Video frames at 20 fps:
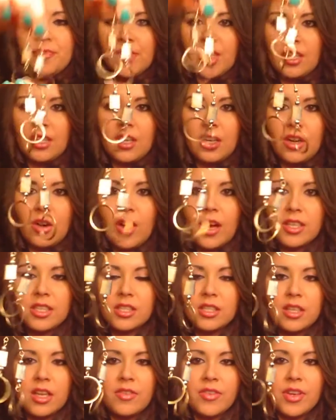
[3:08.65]
you know I
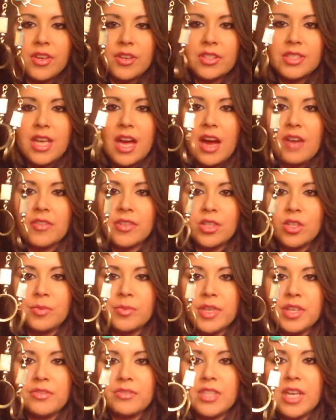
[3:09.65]
just love earrings that have a little
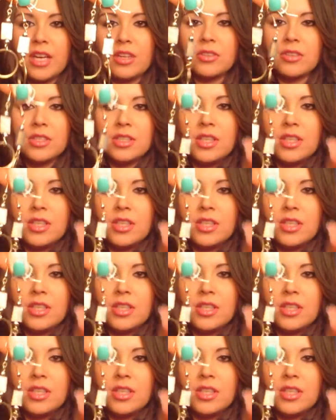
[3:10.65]
bit of dangle to